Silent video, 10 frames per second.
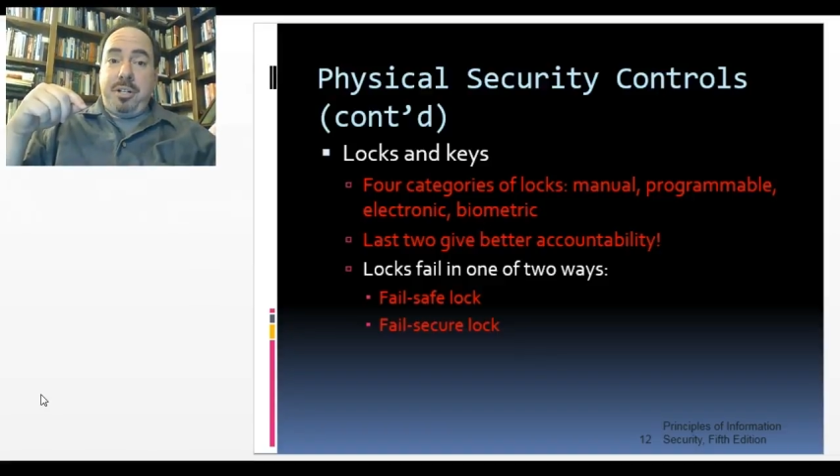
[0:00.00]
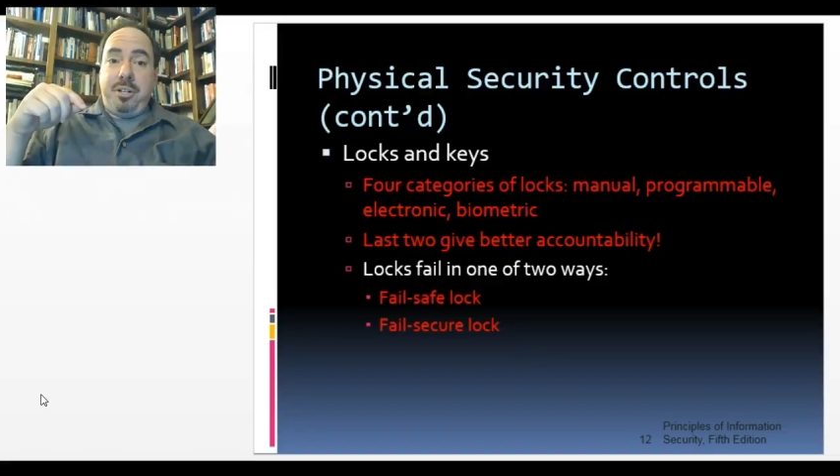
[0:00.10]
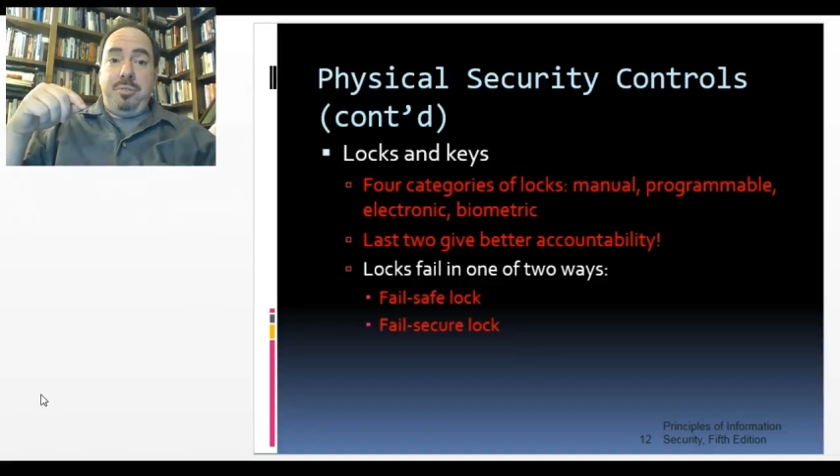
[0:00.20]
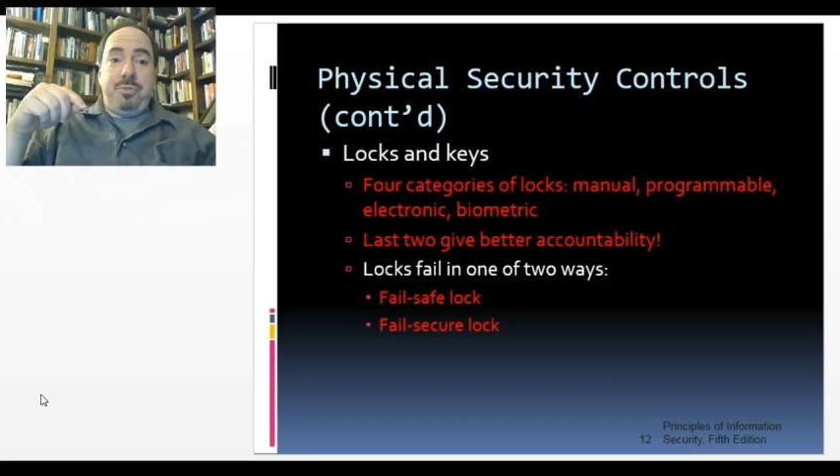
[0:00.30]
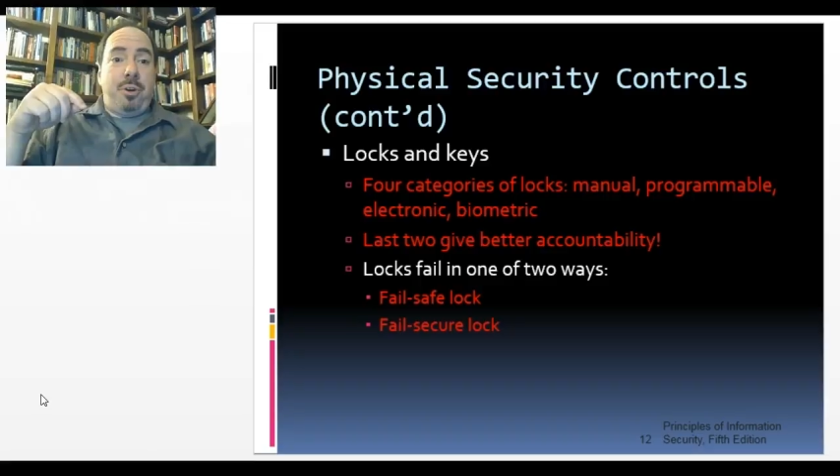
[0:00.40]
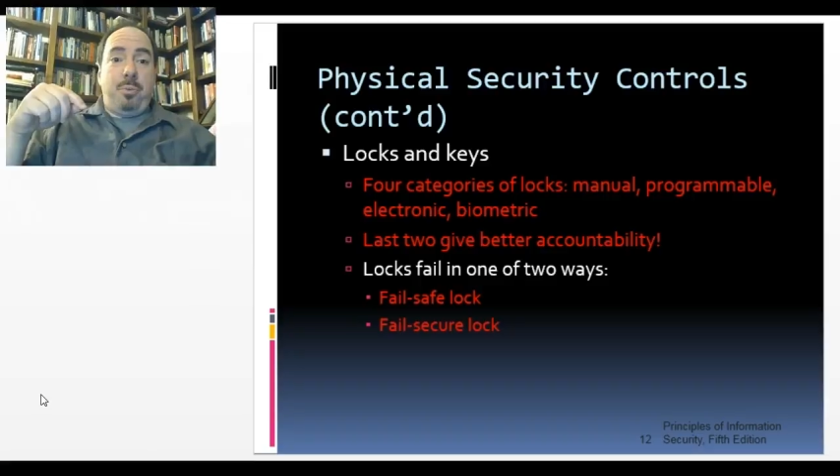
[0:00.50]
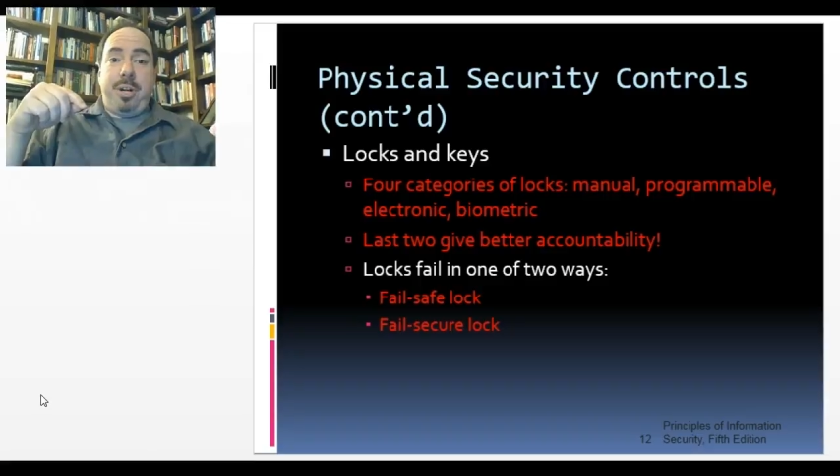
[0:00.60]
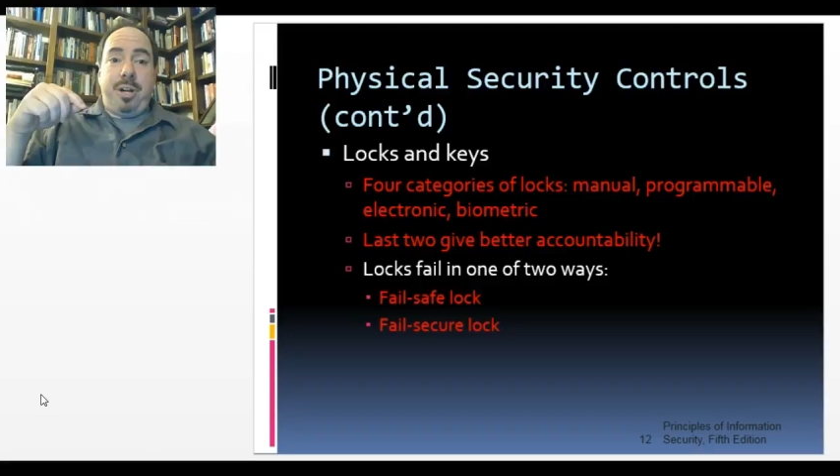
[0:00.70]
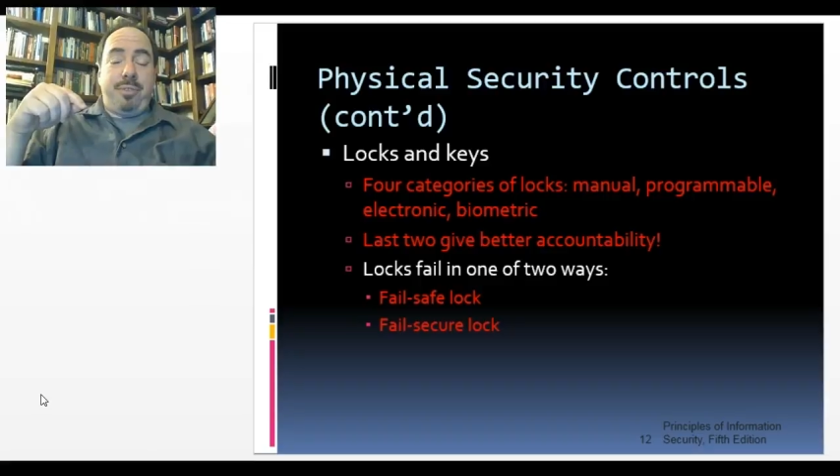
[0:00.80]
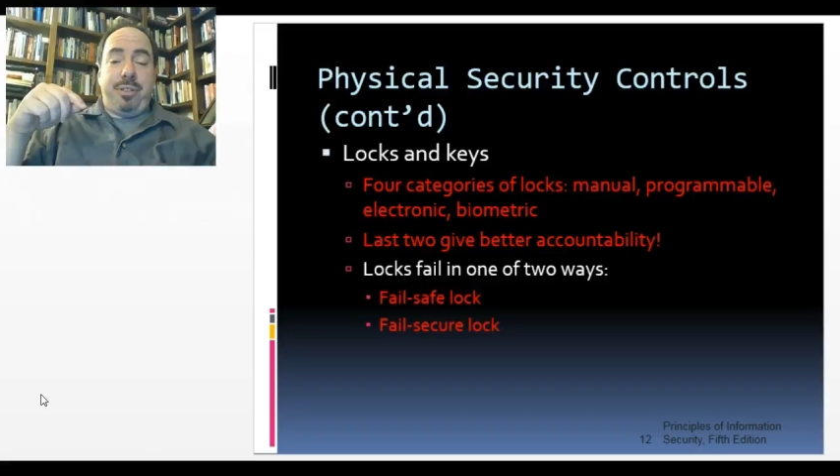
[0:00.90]
you don't want
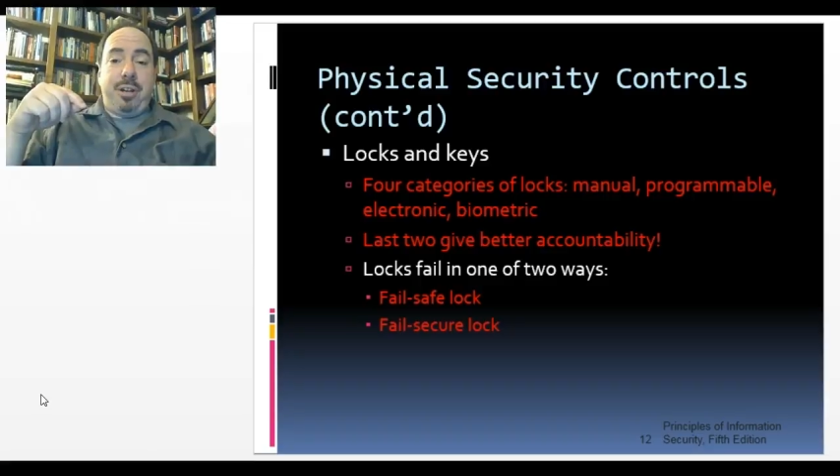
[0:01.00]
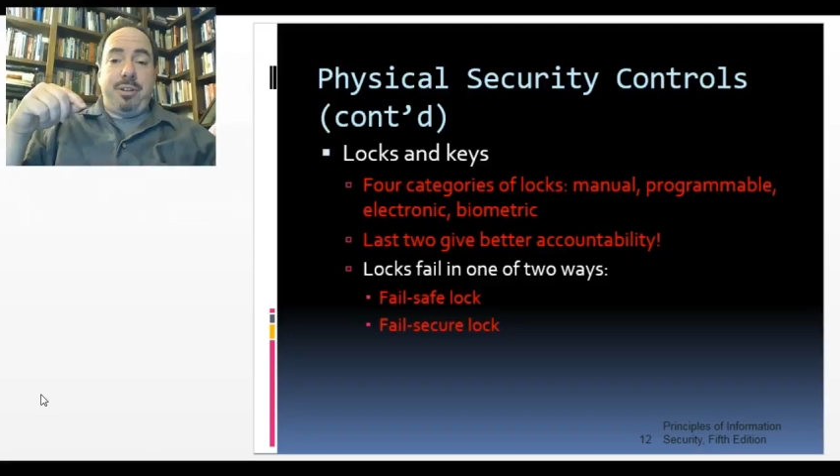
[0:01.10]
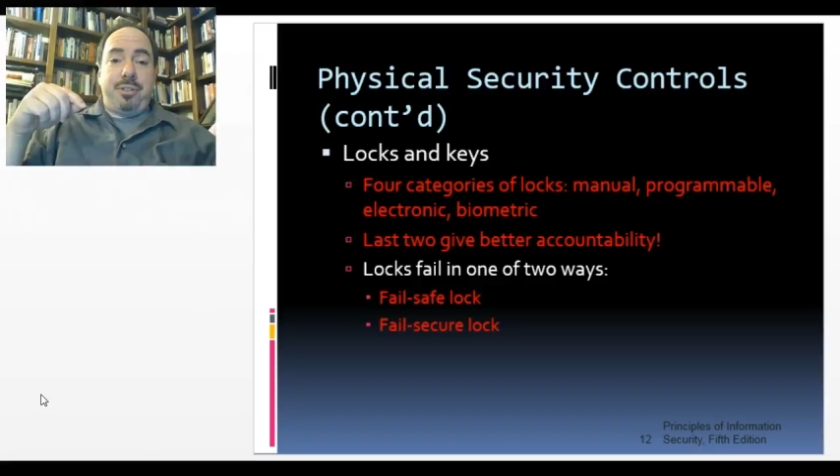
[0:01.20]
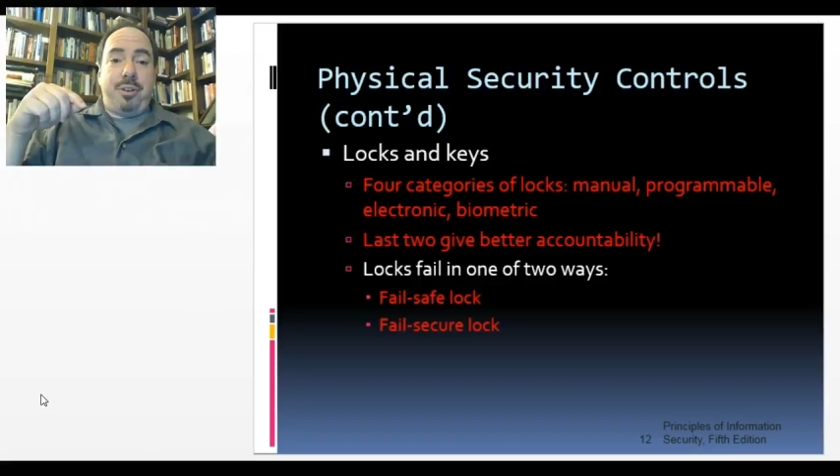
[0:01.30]
everything to